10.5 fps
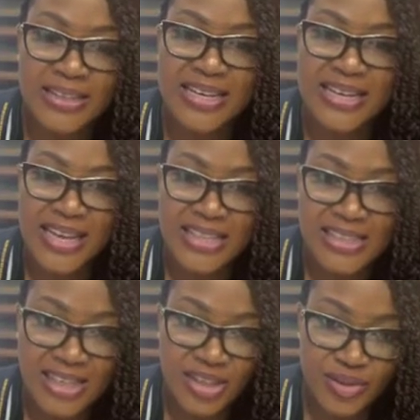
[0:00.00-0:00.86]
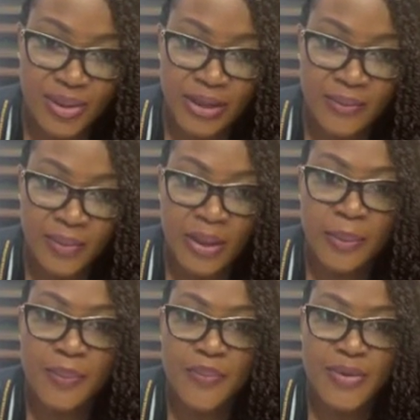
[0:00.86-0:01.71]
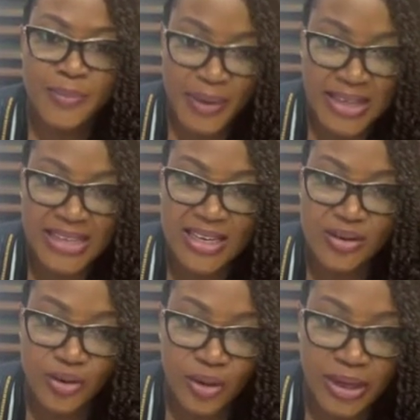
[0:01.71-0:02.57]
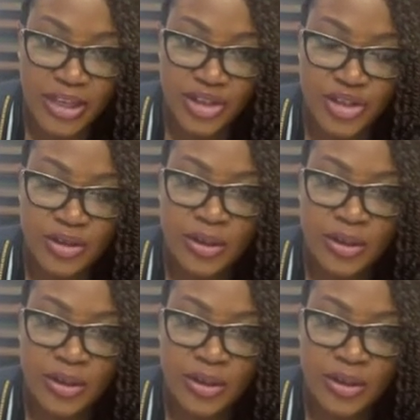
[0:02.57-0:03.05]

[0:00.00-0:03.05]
necessary basic knowledge.